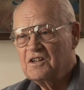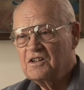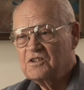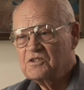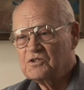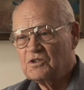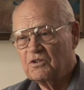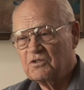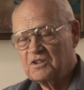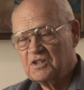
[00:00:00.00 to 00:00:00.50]

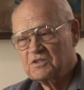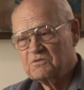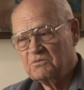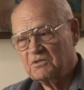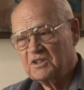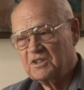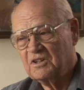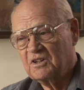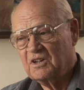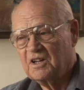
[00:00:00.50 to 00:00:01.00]
So this
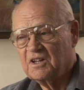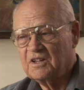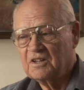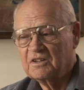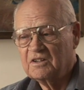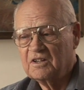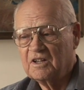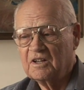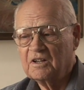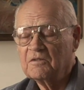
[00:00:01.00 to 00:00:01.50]
went on,
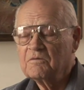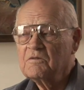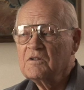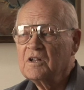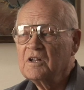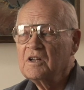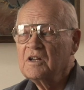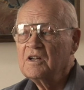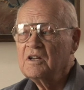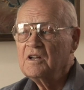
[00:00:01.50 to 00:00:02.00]
and
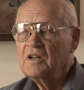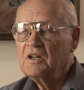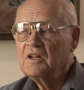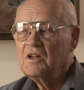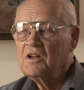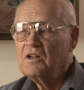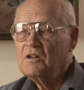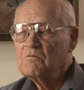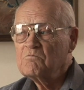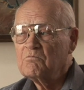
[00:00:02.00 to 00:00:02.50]

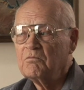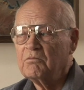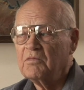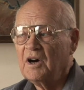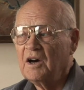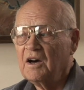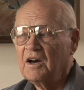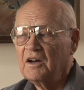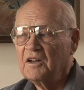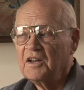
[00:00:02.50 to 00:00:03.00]

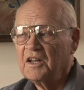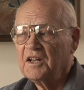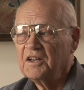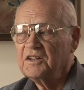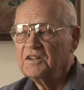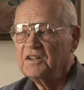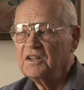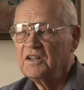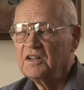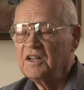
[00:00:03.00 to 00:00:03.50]
by
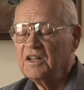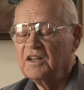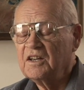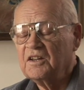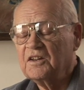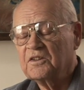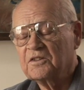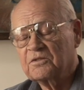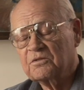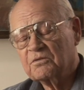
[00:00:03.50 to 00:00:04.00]

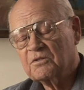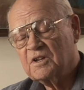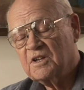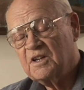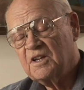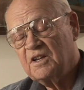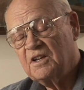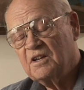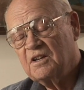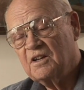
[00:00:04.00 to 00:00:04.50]

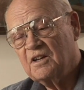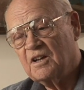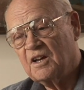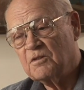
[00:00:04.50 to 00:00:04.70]
1983,